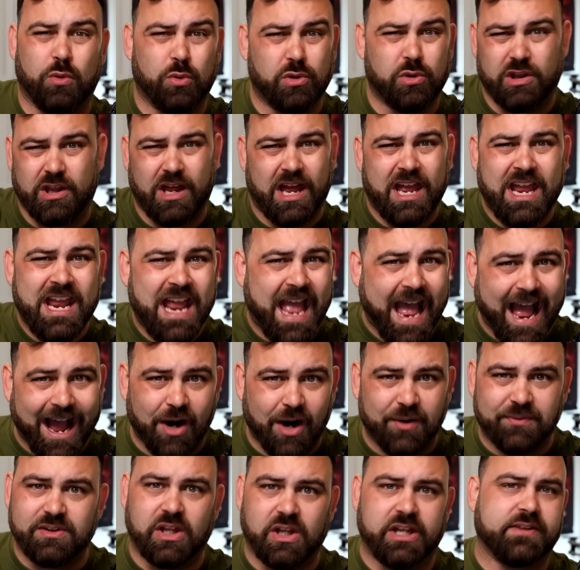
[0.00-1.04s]
all the
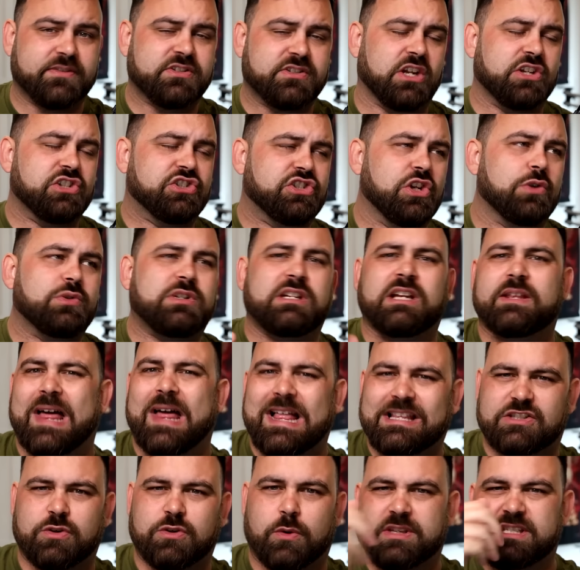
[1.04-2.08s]
out of line of sight shooting and
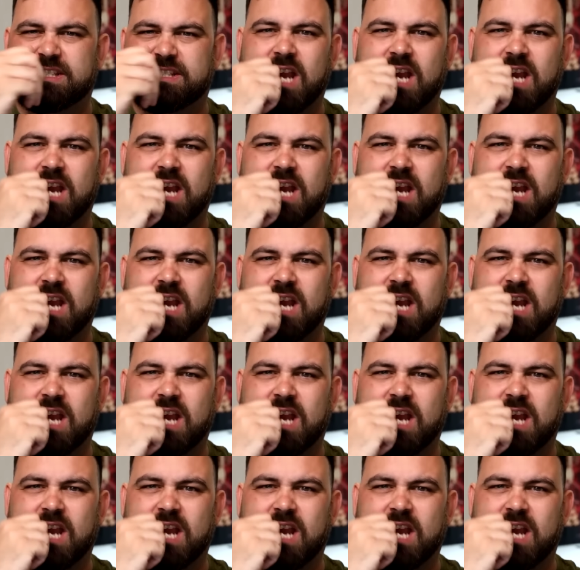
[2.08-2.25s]
that sort of